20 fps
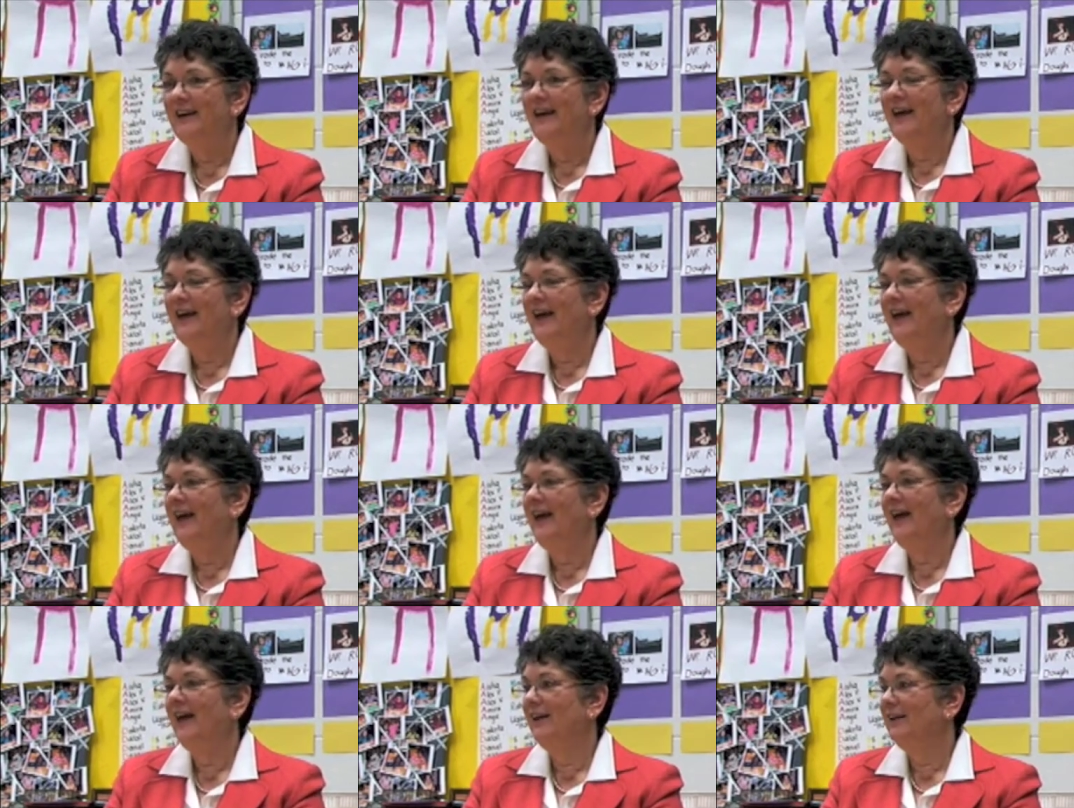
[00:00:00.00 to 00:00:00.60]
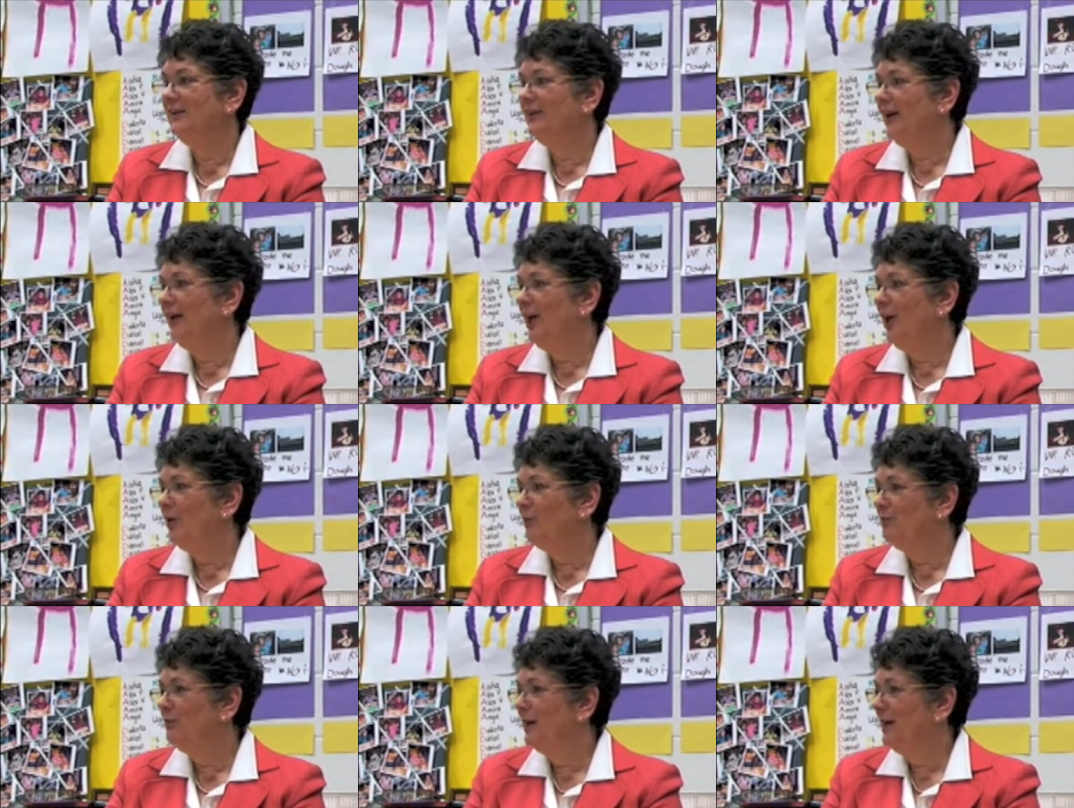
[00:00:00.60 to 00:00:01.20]
and,
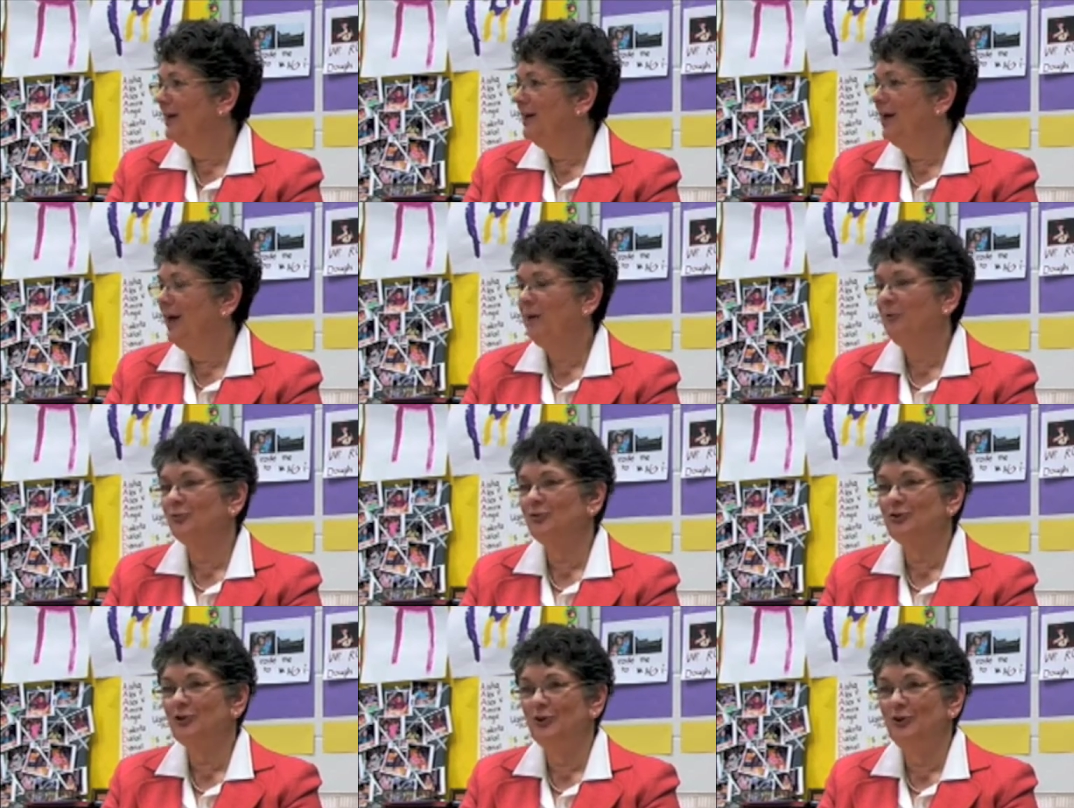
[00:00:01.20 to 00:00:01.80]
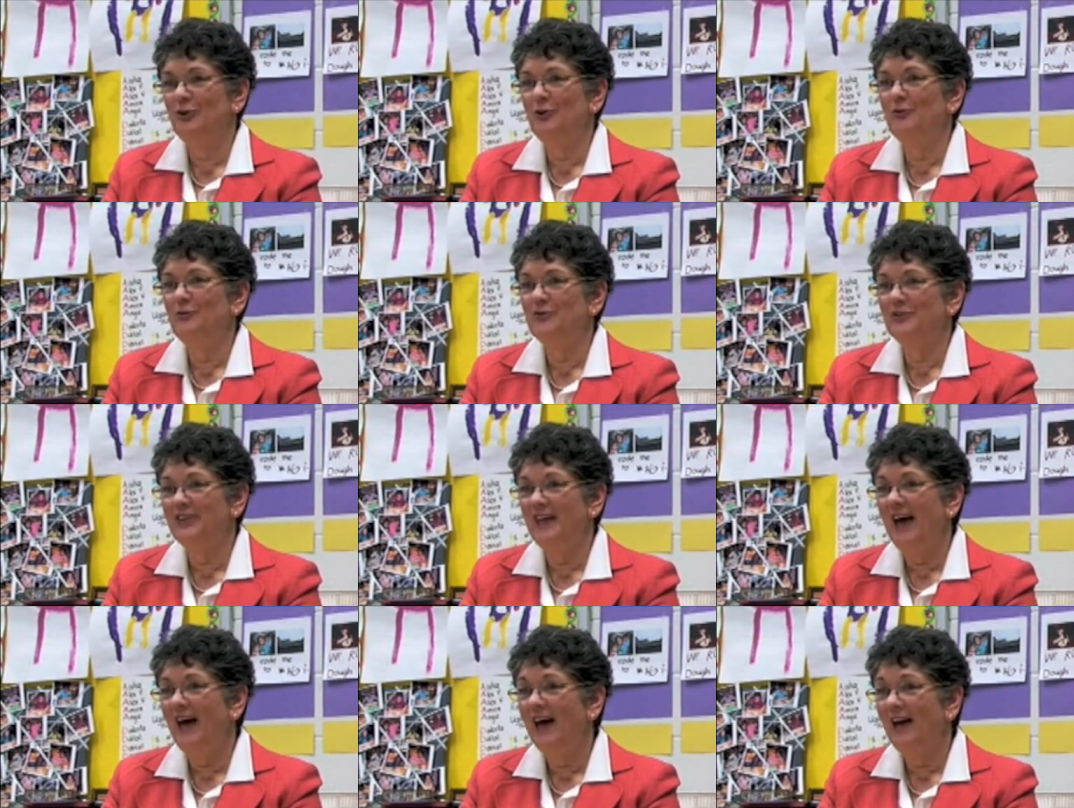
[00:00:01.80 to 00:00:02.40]
and being able to use
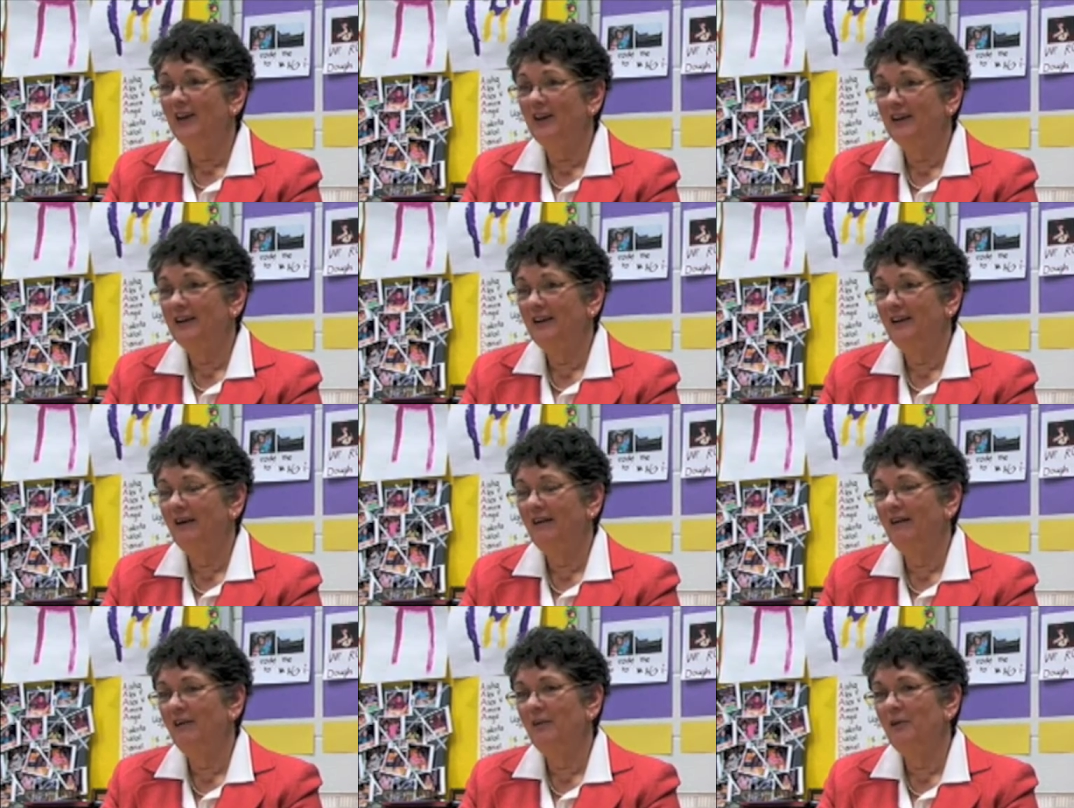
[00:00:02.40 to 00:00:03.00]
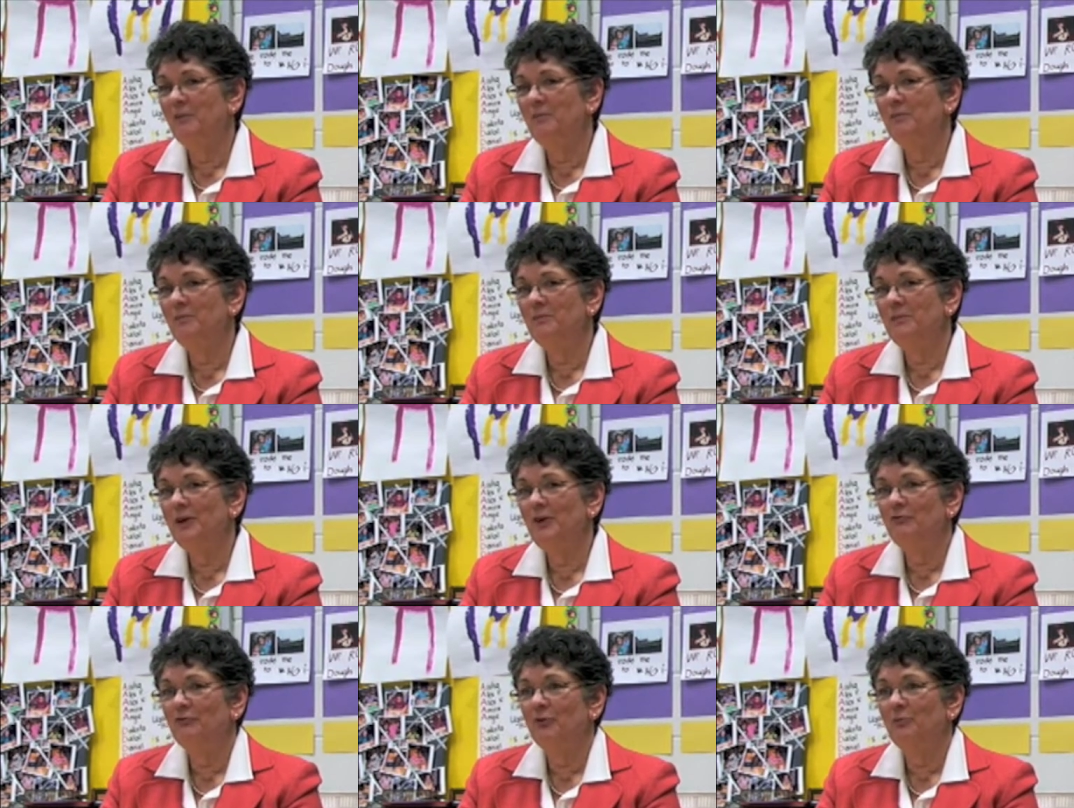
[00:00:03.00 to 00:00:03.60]
that um,
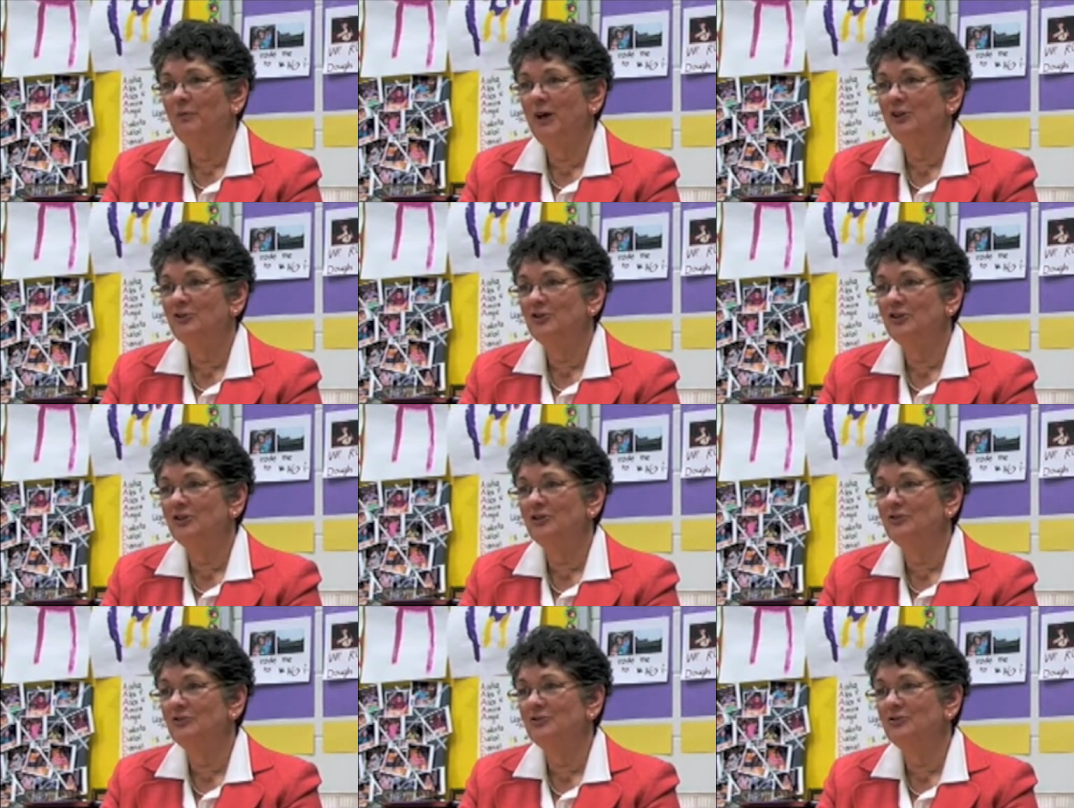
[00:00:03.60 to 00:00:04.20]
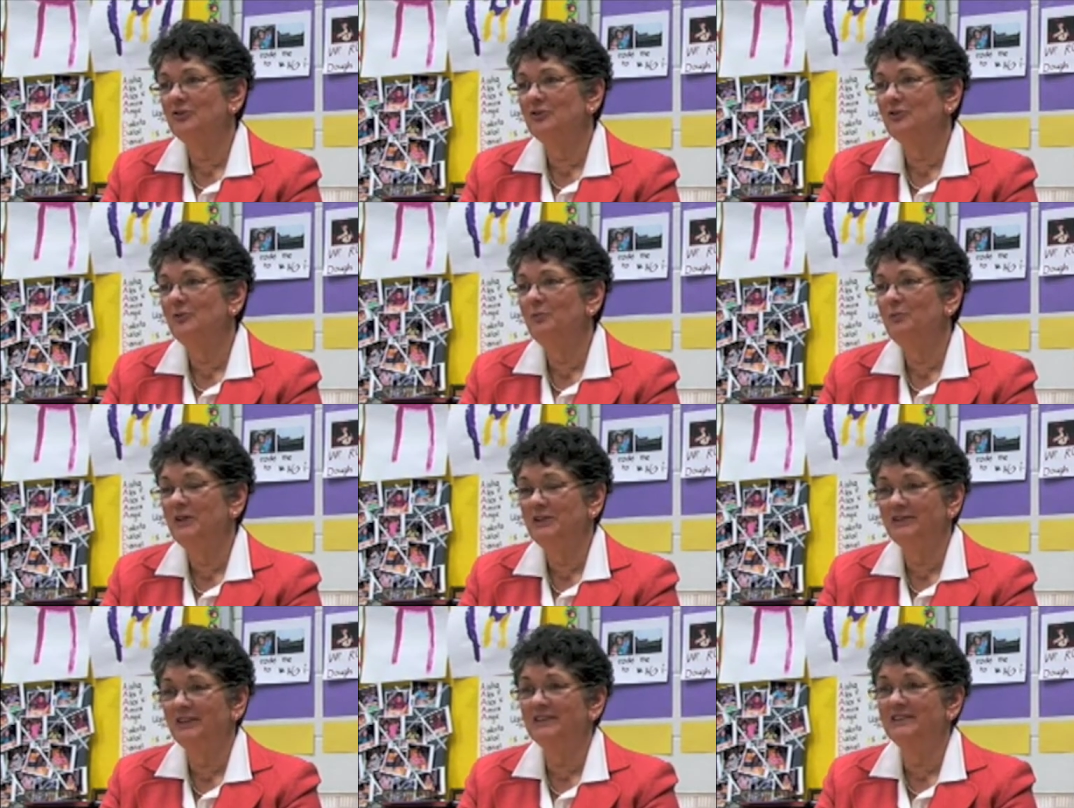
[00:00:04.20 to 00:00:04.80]
information to
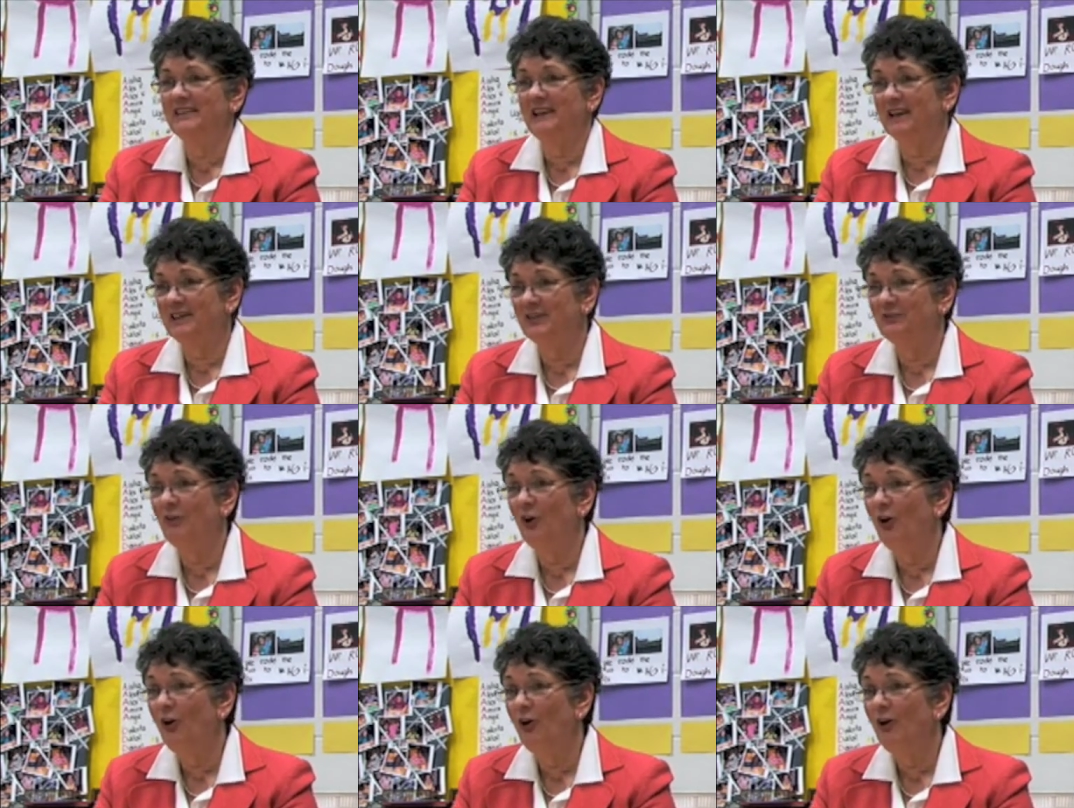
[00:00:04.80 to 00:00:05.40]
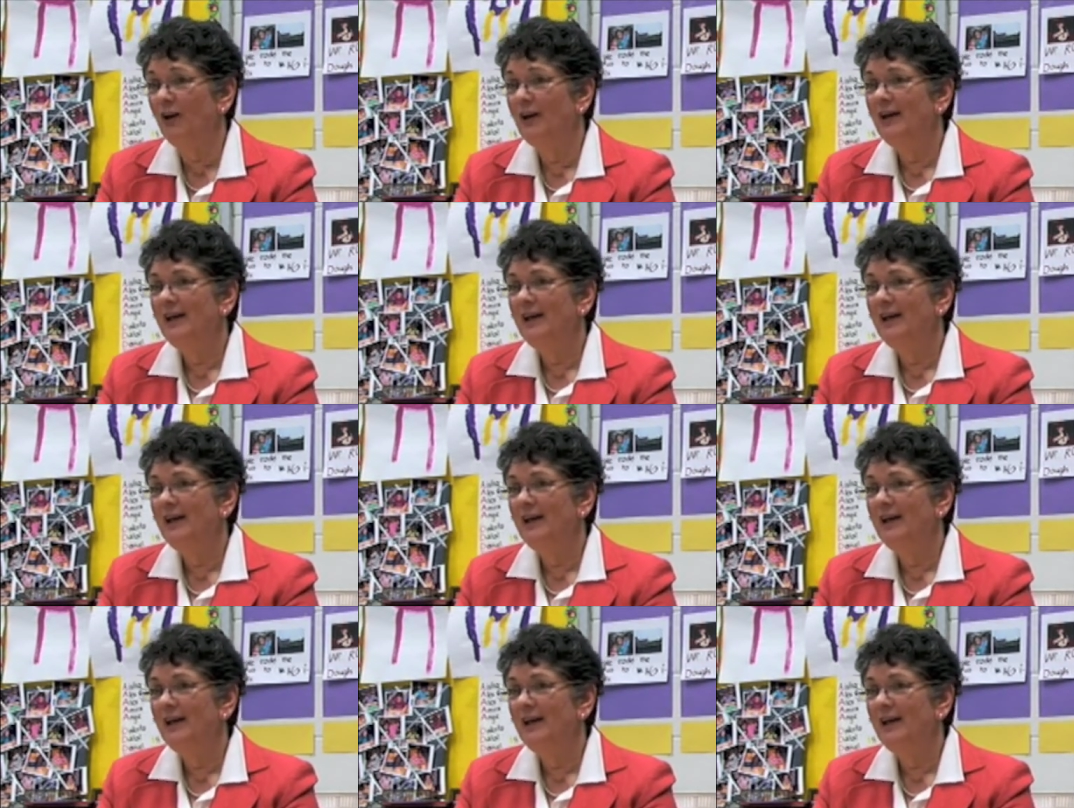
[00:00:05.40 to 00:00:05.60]
be successful,